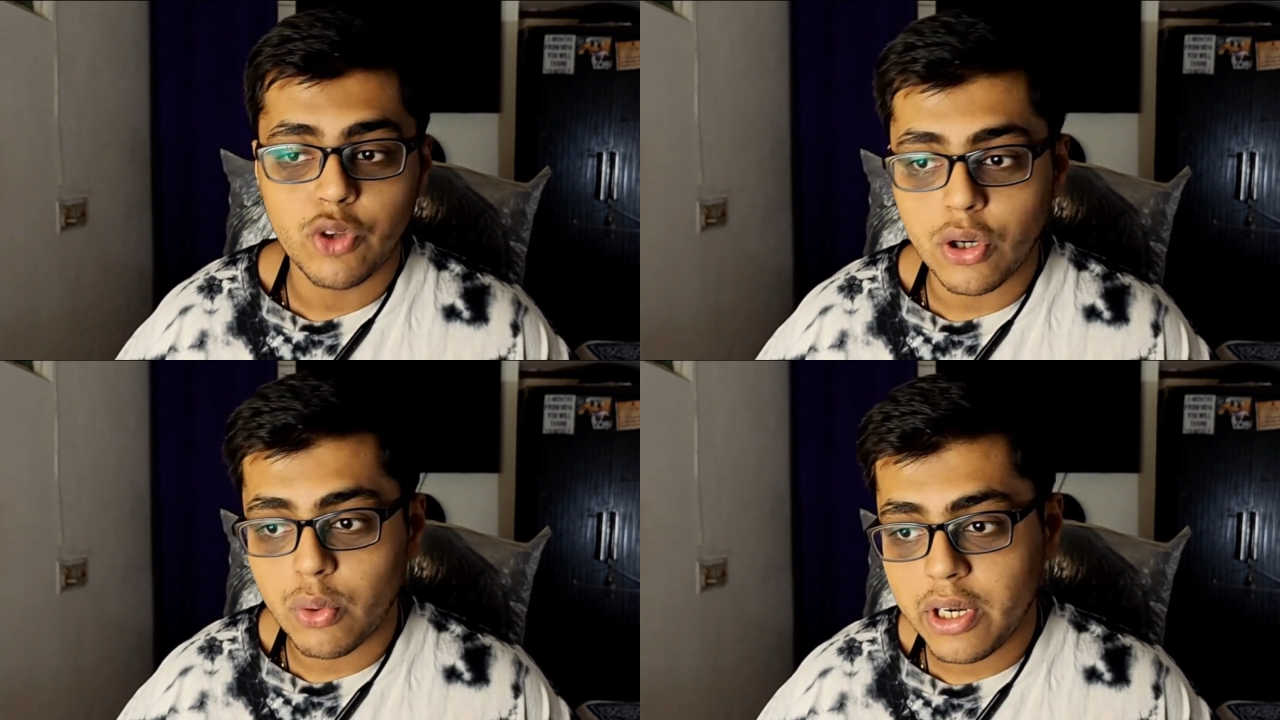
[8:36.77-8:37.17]

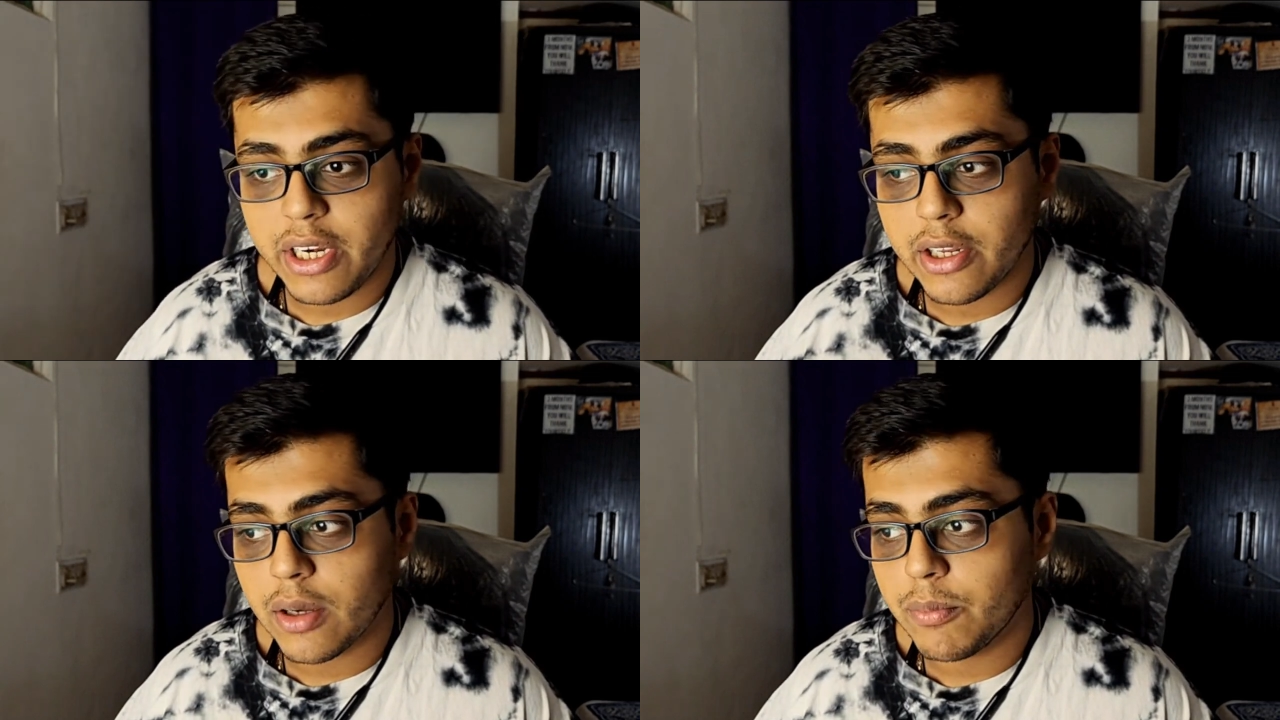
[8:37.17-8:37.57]
Not
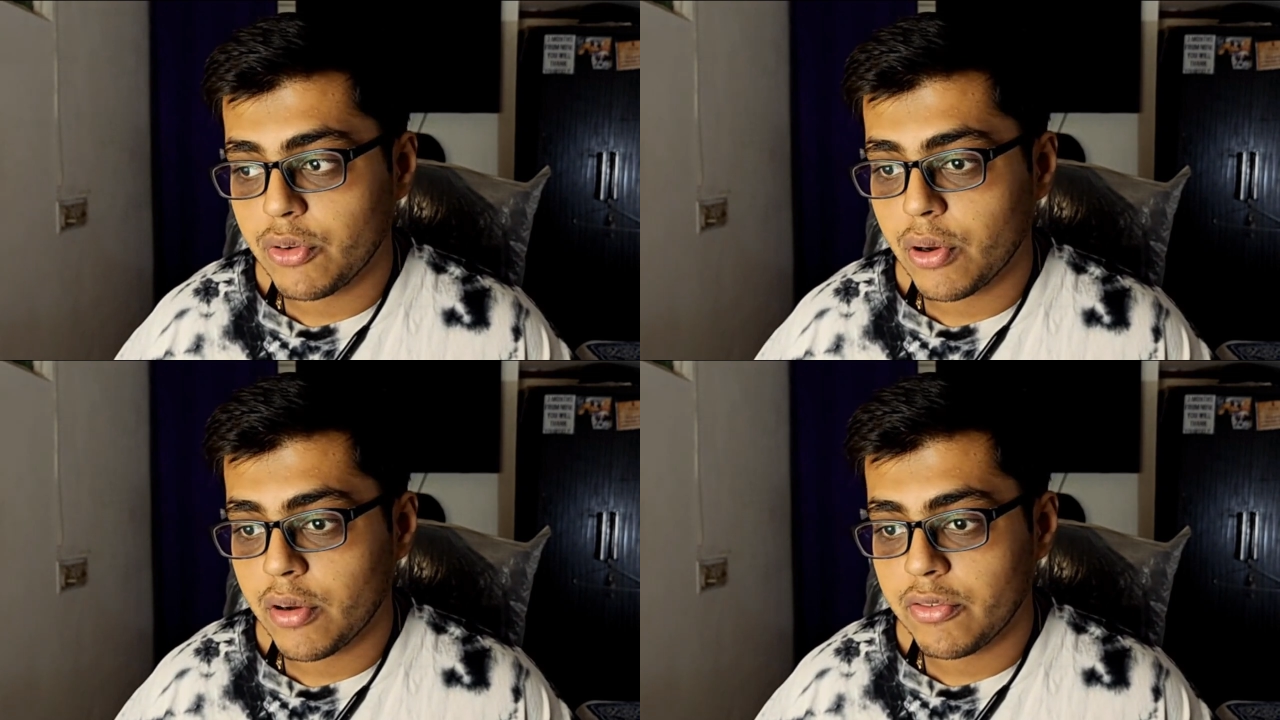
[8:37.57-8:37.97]
only in
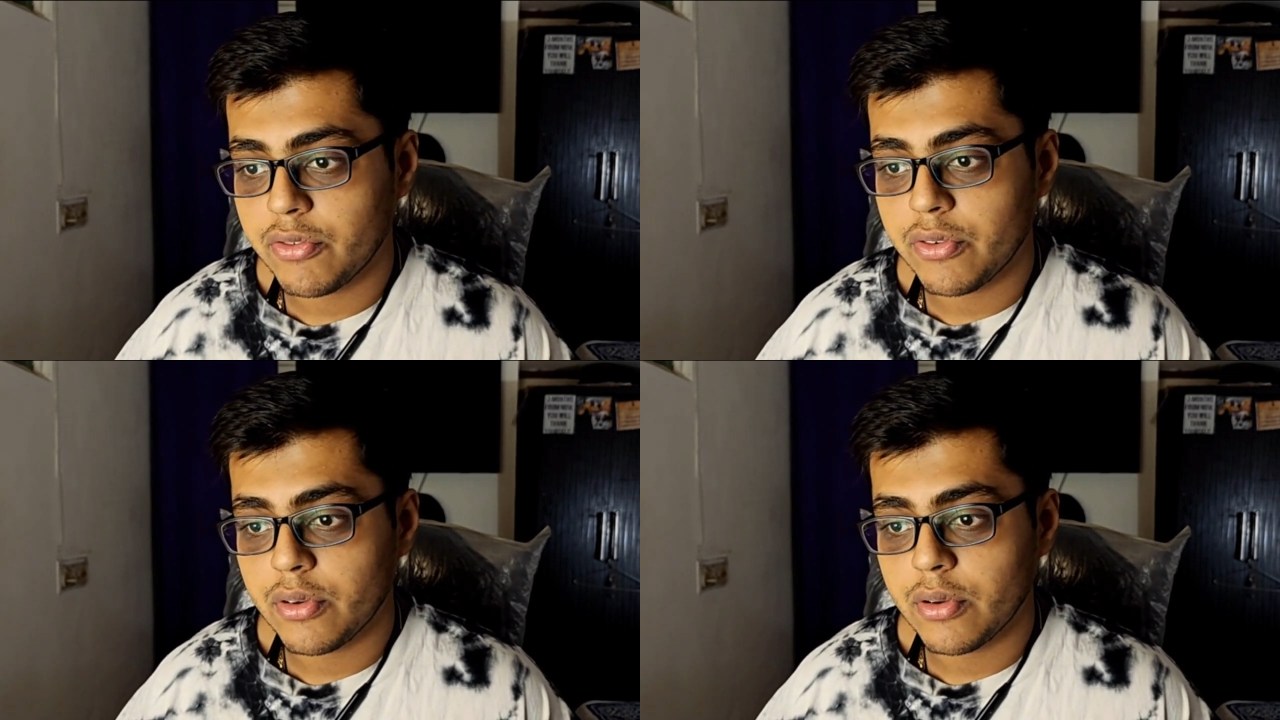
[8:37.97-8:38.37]
terms of
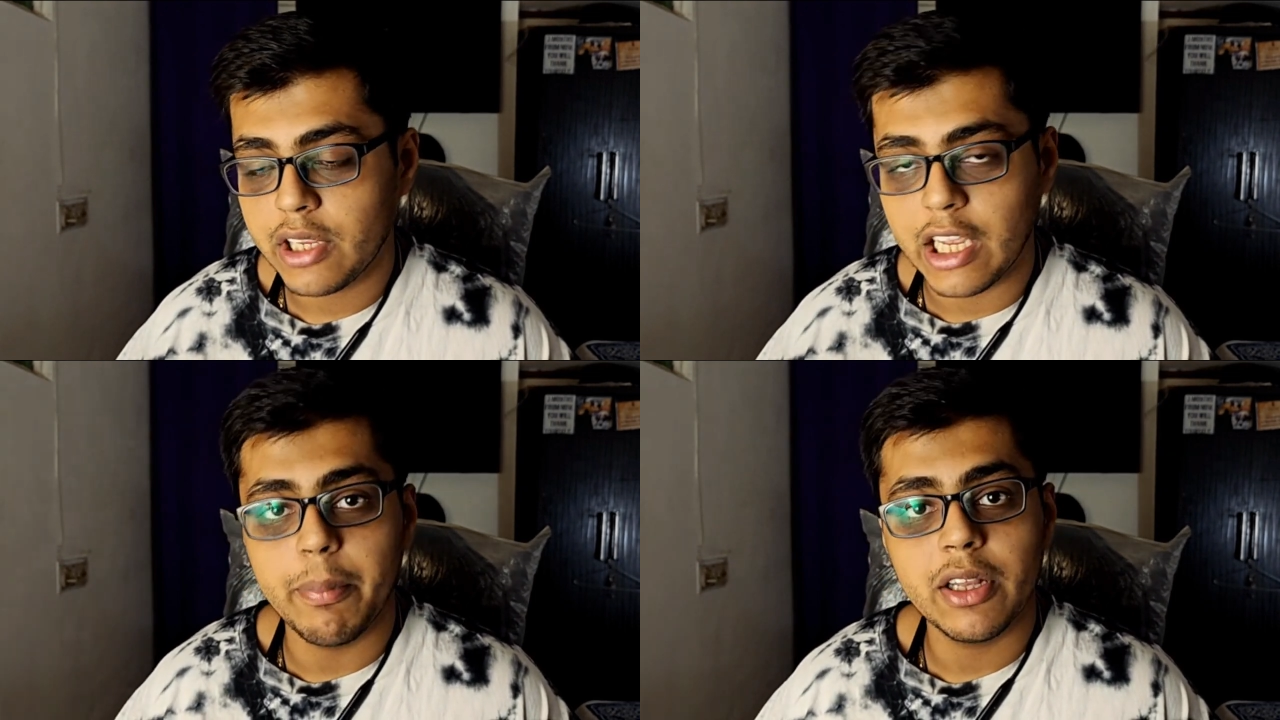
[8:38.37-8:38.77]

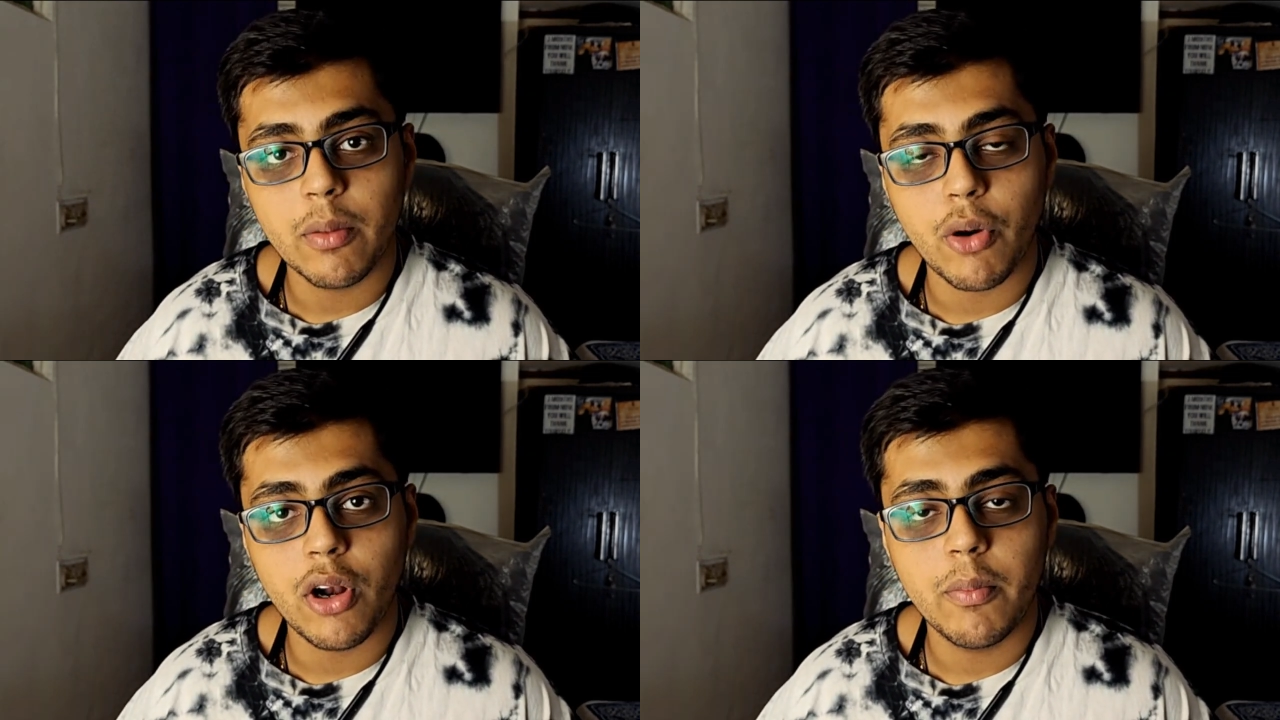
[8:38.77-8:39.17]
keeping
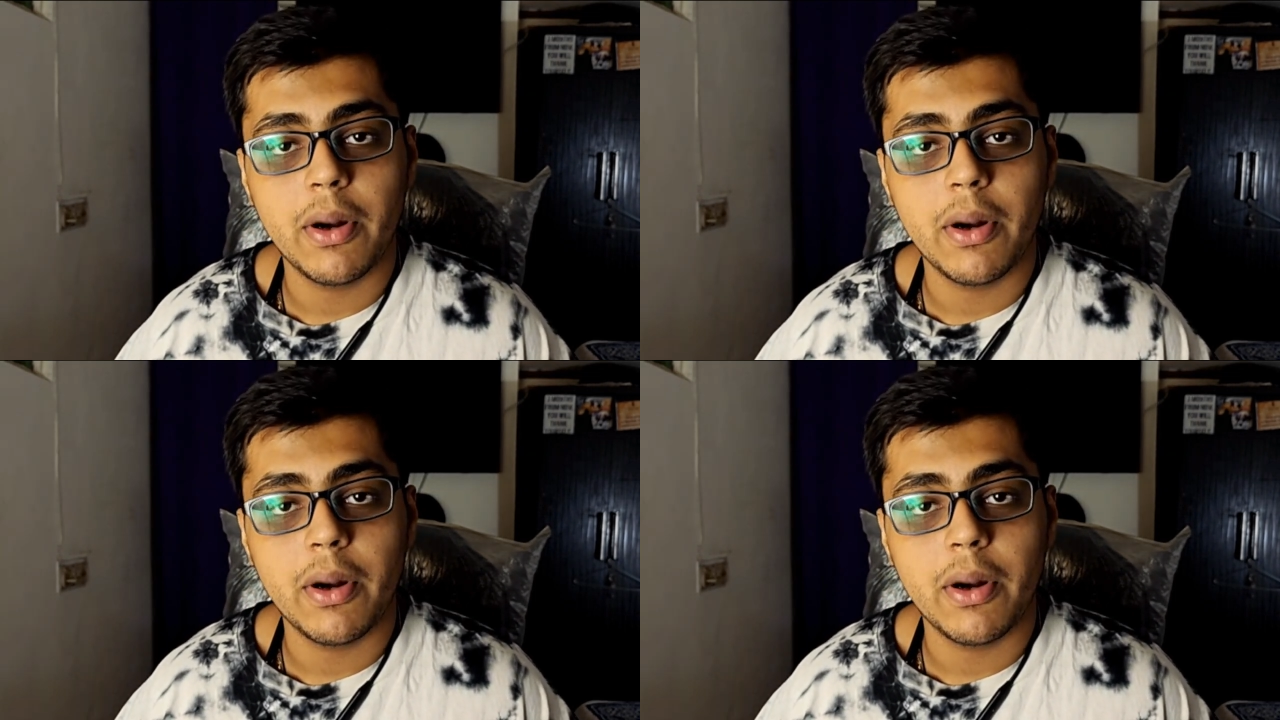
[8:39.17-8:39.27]
the ball,